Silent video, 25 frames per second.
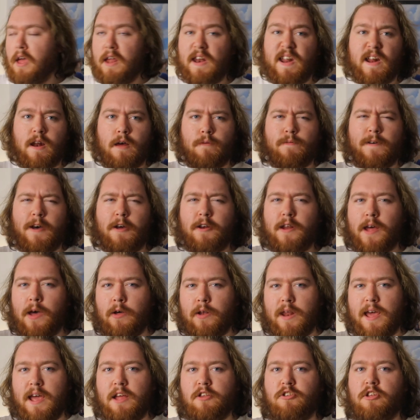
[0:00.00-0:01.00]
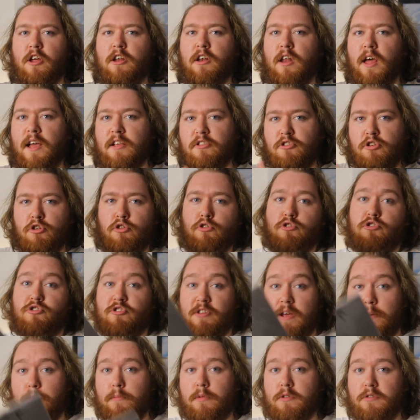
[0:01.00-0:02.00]
And then I found out they had done like 2
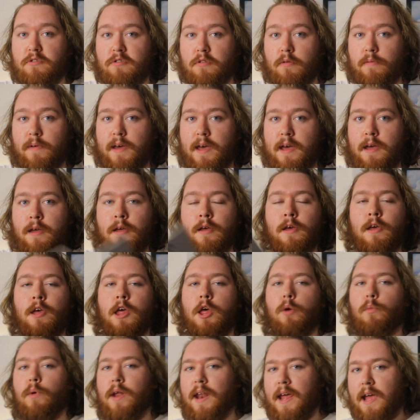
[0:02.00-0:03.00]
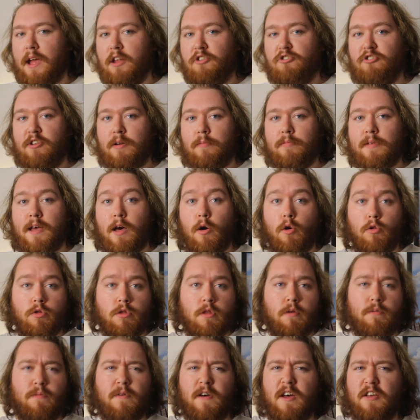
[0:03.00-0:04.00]
shipments of it, where they had shipped out
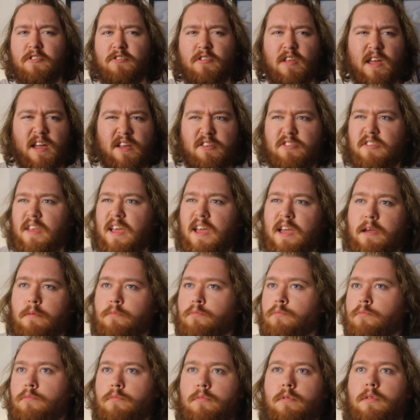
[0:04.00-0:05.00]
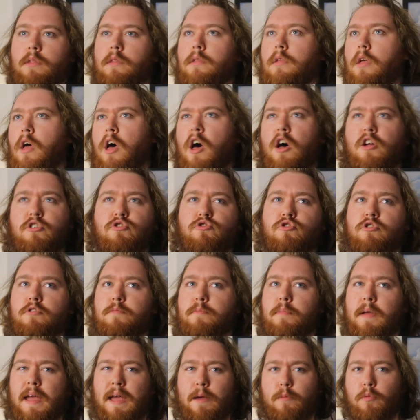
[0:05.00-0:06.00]
the first, like, say,
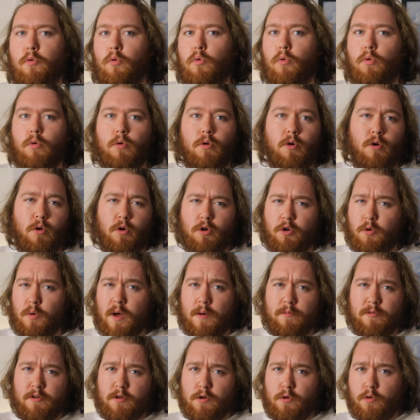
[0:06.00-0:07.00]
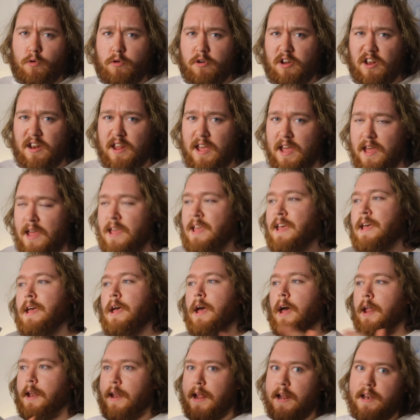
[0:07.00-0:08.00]
100 people or whoever had ordered it,
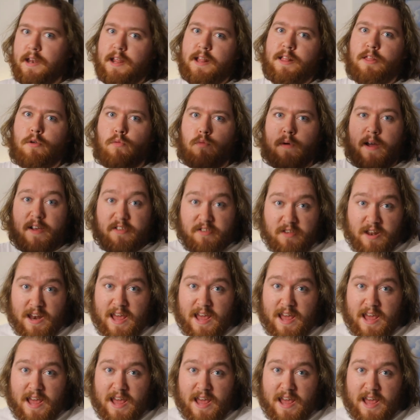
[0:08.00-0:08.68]
and then did the rest